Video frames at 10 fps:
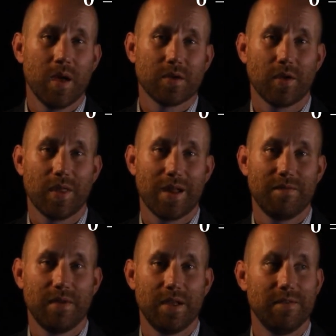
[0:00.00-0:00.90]
so
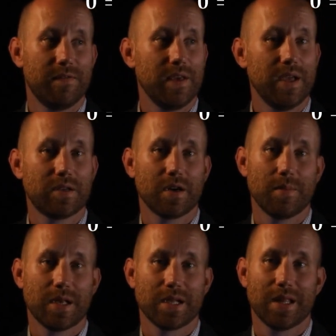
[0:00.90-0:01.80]
that dv
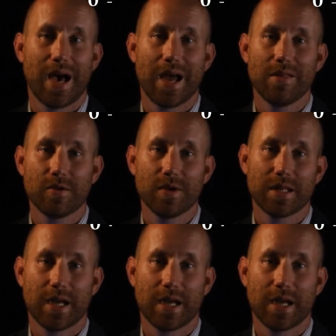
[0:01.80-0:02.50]
term has a line through it.